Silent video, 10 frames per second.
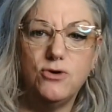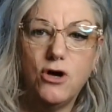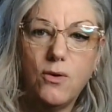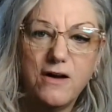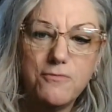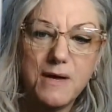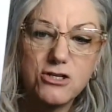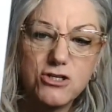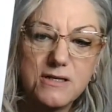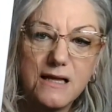you know, I've
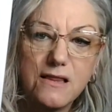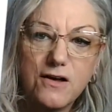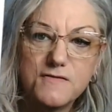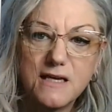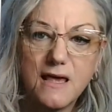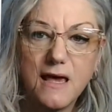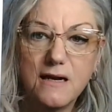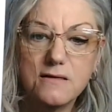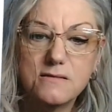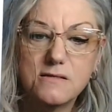mentioned, I love
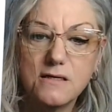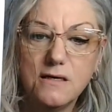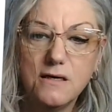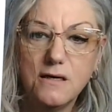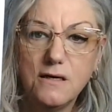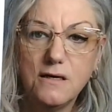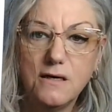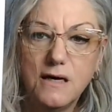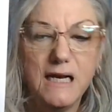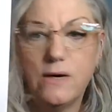cicadas.
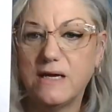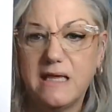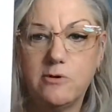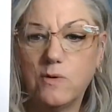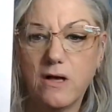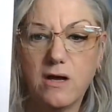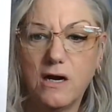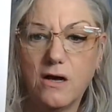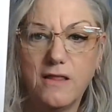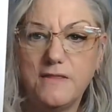I know I keep going on
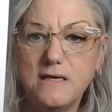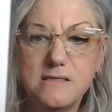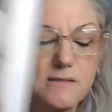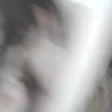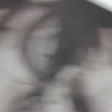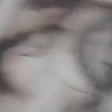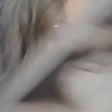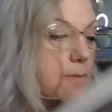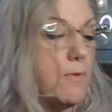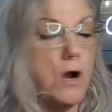and on. These these are
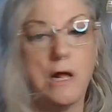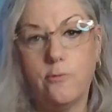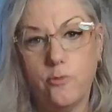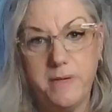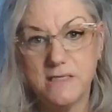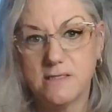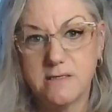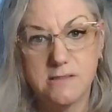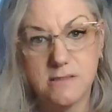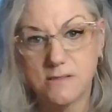remarkable
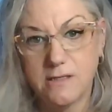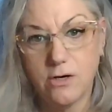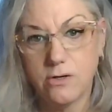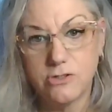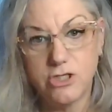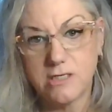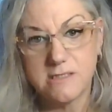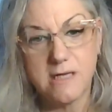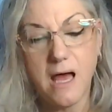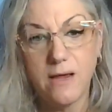pieces. They're
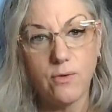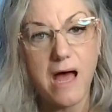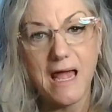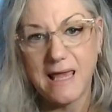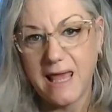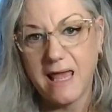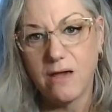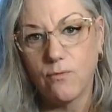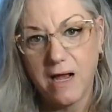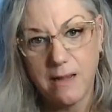just I I
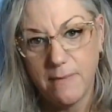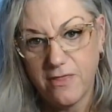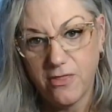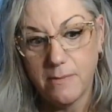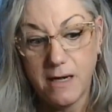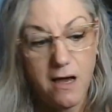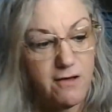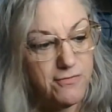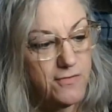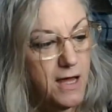can't recommend them
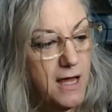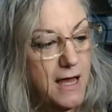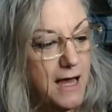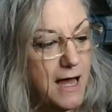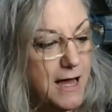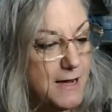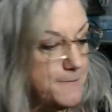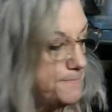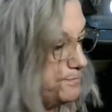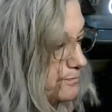enough.
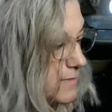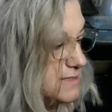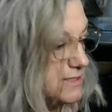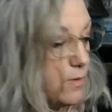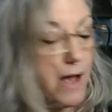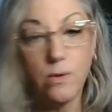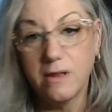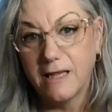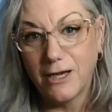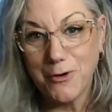Um, so I
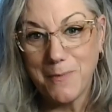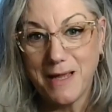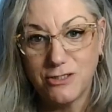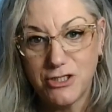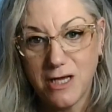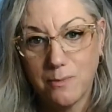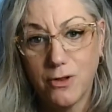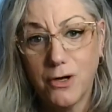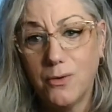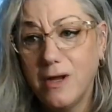will link her page down
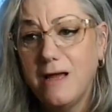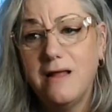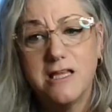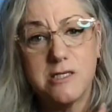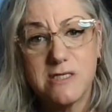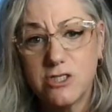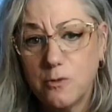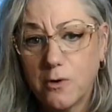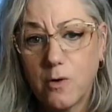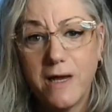below. This was
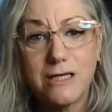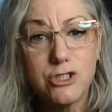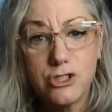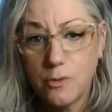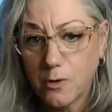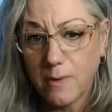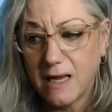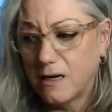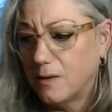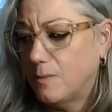super quick, super
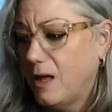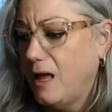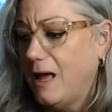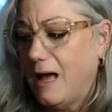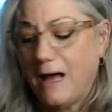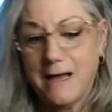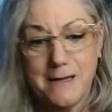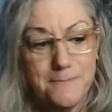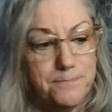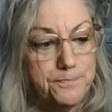random.
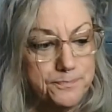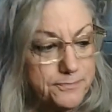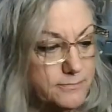Um,